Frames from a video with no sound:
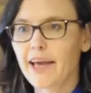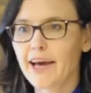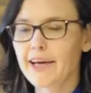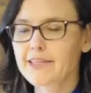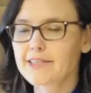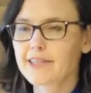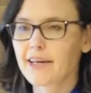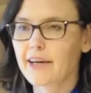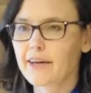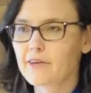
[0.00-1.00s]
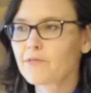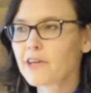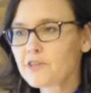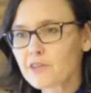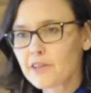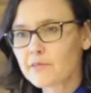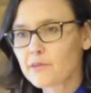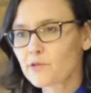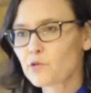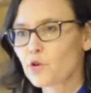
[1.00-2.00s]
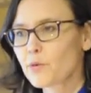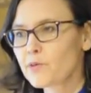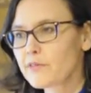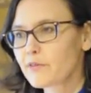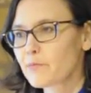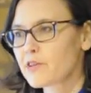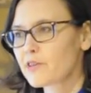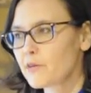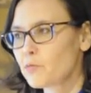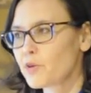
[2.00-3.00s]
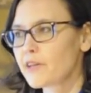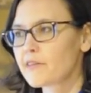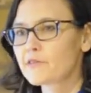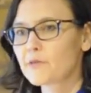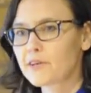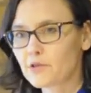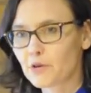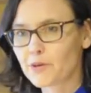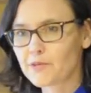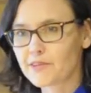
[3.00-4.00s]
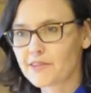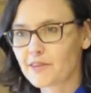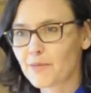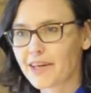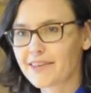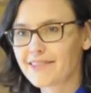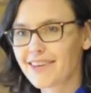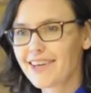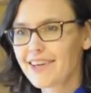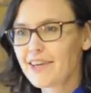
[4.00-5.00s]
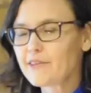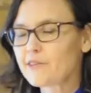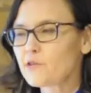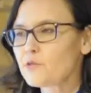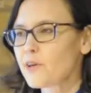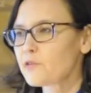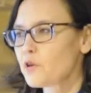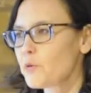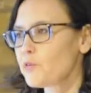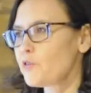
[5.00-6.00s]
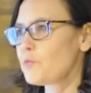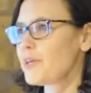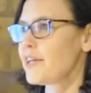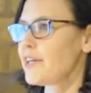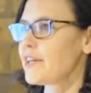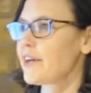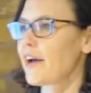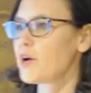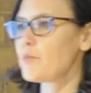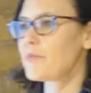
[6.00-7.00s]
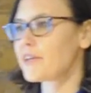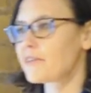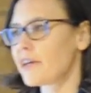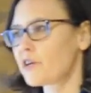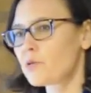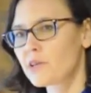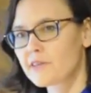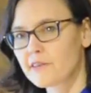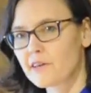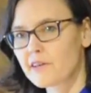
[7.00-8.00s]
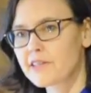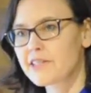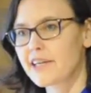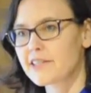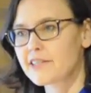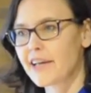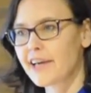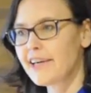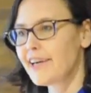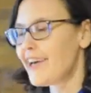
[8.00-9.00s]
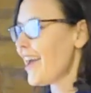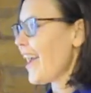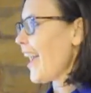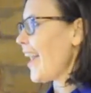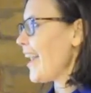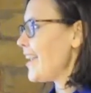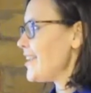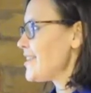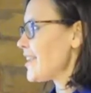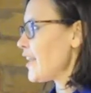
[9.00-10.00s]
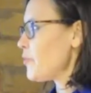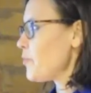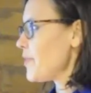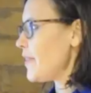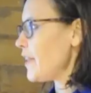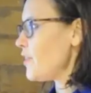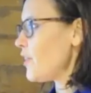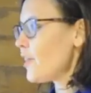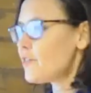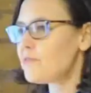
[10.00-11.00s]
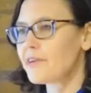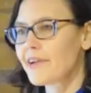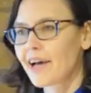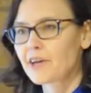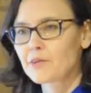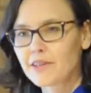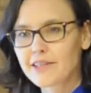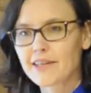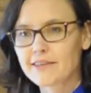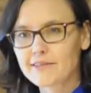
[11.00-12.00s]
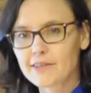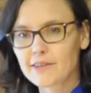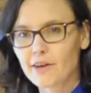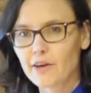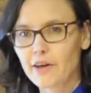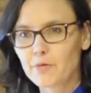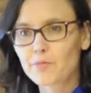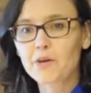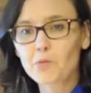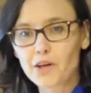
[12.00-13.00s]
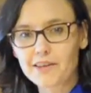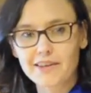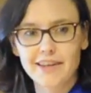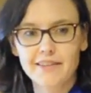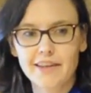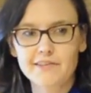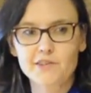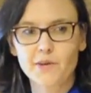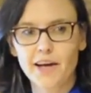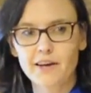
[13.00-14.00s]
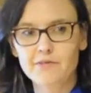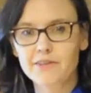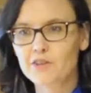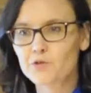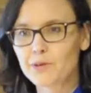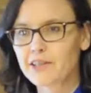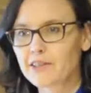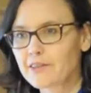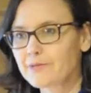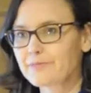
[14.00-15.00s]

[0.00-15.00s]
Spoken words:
at functional levels of hormones, especially putting the stress hormones into the mix. So stress hormones being things like cortisol and DHEA, and they're not very accurately tested on blood work unless you have an adrenal